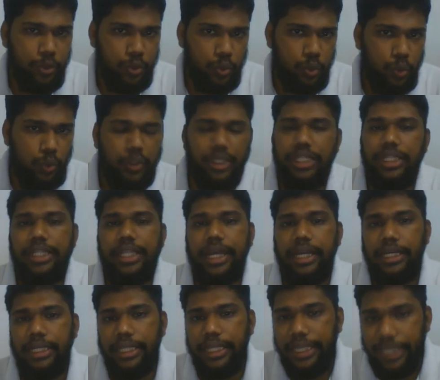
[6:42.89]
So in
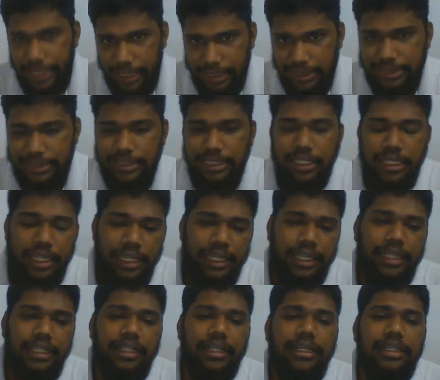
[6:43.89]
that case
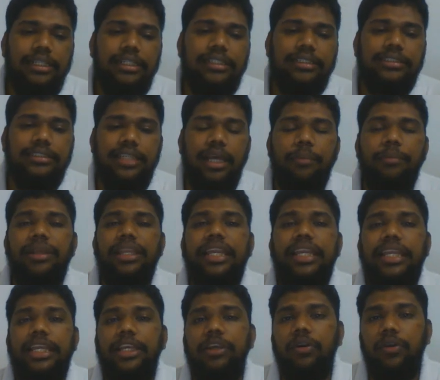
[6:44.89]
the
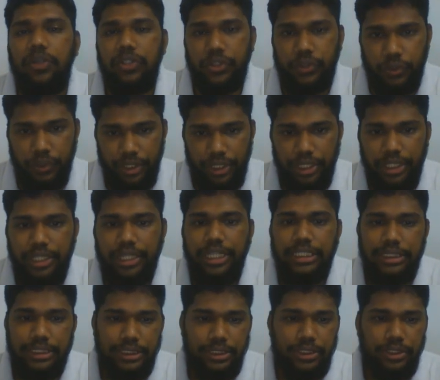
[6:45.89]
stability also
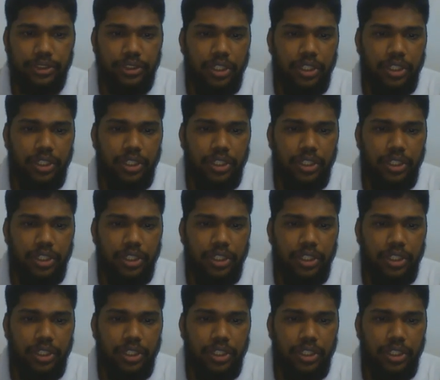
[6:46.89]
increases.